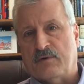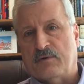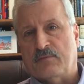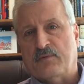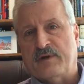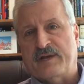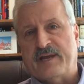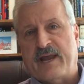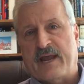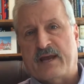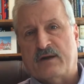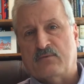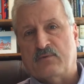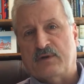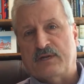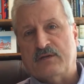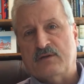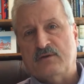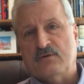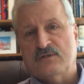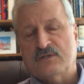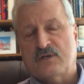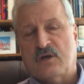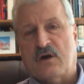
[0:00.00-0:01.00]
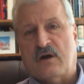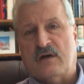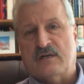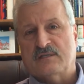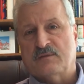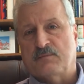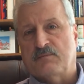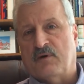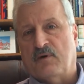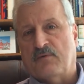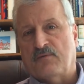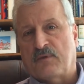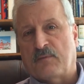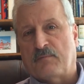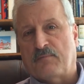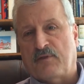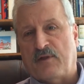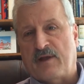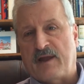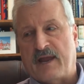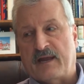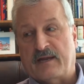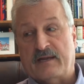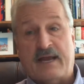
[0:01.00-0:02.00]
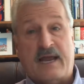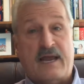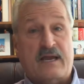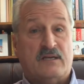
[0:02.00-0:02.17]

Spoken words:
but we had reduced costs of both the plan